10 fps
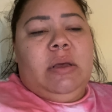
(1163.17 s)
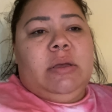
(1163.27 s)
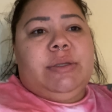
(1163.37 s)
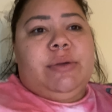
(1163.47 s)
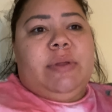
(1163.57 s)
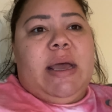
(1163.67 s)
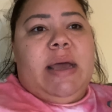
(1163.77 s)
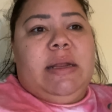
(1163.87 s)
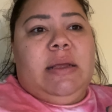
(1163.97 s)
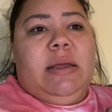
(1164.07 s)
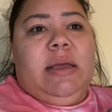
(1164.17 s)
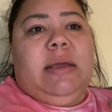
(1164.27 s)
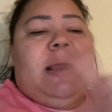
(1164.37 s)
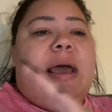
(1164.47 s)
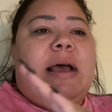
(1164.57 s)
so that it
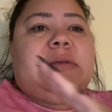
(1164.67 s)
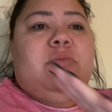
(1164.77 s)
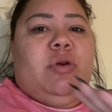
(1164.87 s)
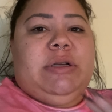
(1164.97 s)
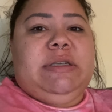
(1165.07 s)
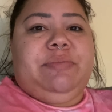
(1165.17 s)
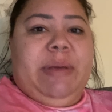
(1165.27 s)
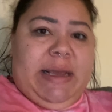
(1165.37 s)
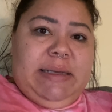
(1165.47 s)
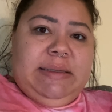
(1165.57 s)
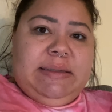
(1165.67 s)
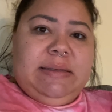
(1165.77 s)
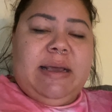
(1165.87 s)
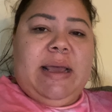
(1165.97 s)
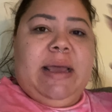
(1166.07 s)
has more space
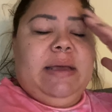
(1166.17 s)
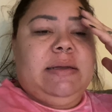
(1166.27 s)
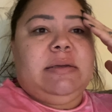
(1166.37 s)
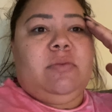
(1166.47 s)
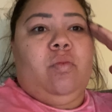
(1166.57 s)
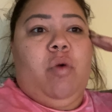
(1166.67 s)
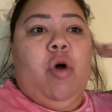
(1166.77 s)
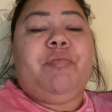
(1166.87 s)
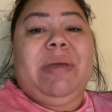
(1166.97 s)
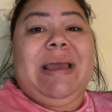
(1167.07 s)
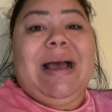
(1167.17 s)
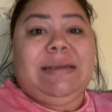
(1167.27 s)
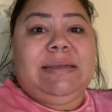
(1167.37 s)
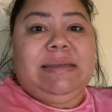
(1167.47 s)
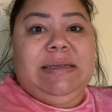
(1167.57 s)
and won't be
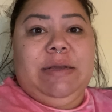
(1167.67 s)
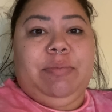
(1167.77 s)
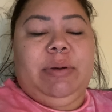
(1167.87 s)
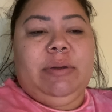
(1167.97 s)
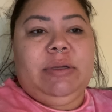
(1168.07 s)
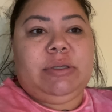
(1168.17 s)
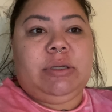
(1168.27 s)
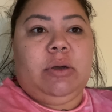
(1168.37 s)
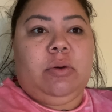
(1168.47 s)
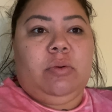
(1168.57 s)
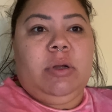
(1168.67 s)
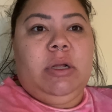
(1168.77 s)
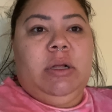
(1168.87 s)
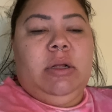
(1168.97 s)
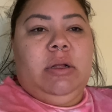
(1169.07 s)
as steep. So
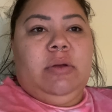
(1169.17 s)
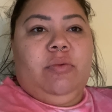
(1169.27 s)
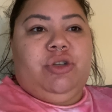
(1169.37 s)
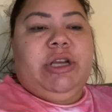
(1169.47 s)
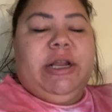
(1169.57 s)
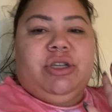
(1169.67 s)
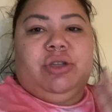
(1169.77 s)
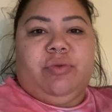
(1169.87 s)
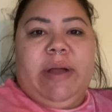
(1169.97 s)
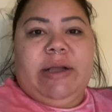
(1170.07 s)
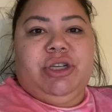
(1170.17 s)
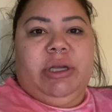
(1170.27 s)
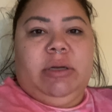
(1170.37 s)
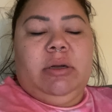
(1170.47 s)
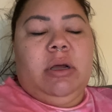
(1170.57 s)
we'll change the
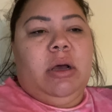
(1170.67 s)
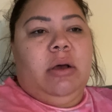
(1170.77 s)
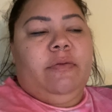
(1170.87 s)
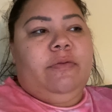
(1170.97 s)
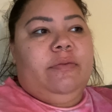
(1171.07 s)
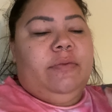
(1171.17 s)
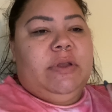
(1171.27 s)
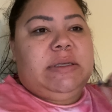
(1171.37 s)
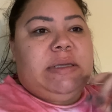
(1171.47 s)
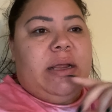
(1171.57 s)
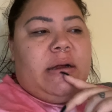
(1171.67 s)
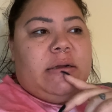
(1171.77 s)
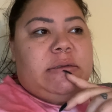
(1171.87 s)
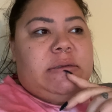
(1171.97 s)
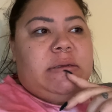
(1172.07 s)
direction of the
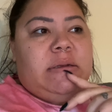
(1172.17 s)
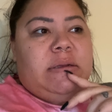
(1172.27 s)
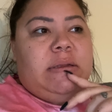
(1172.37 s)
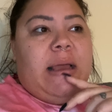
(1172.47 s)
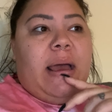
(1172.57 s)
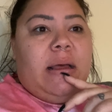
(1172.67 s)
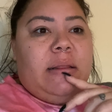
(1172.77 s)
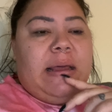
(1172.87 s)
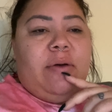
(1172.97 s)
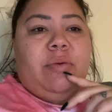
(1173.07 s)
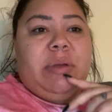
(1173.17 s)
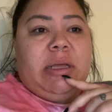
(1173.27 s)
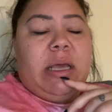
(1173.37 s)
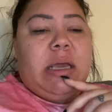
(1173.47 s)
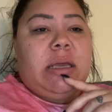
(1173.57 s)
stairs. Yeah, that would be
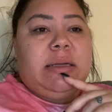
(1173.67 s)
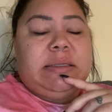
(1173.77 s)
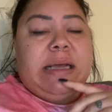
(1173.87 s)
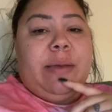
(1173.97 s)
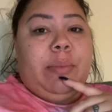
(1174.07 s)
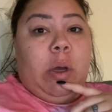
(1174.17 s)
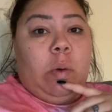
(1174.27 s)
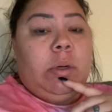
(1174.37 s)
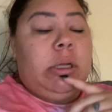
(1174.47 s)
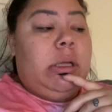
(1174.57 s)
like a demo.